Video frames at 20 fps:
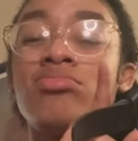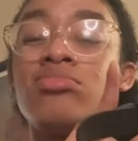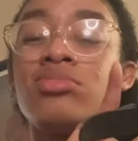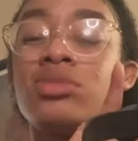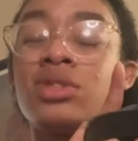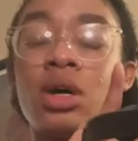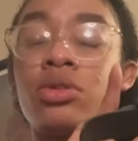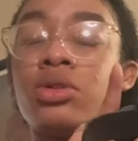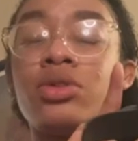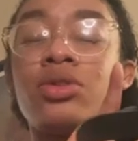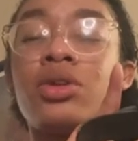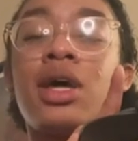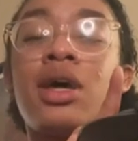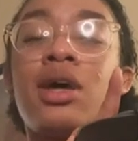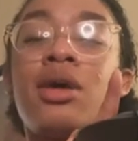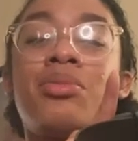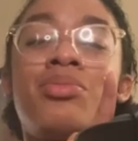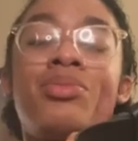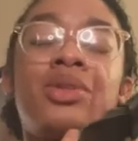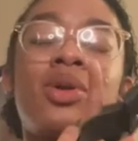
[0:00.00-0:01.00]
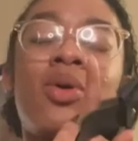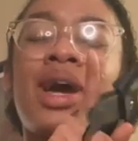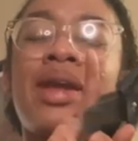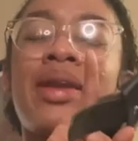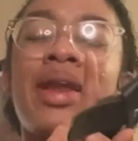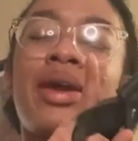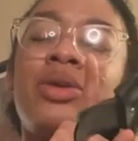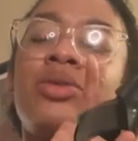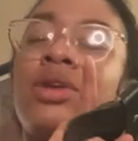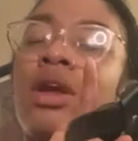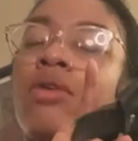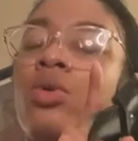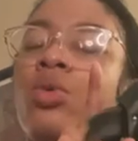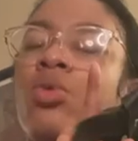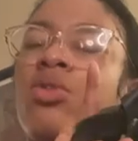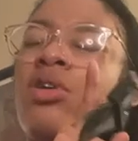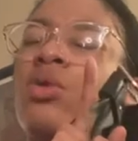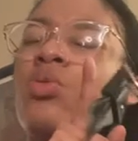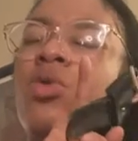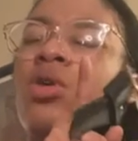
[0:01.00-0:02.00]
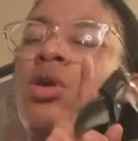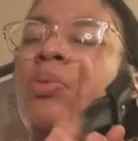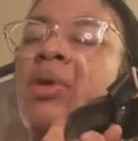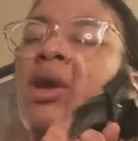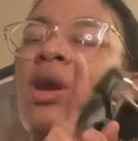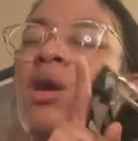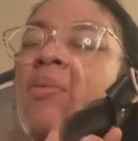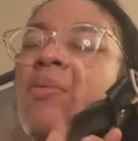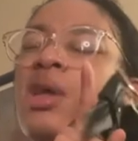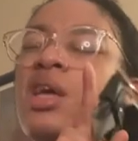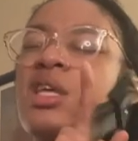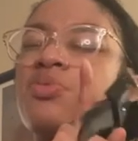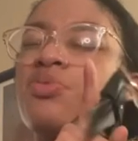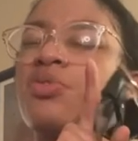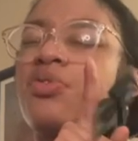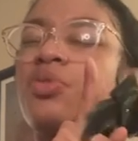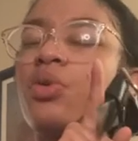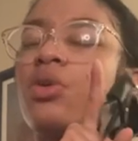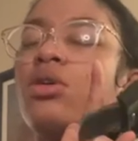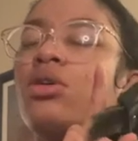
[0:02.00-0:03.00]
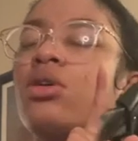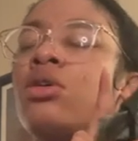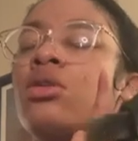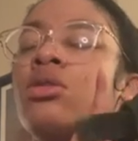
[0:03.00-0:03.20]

Don't do that. Don't act like you never wore, you wore a pair of pants before.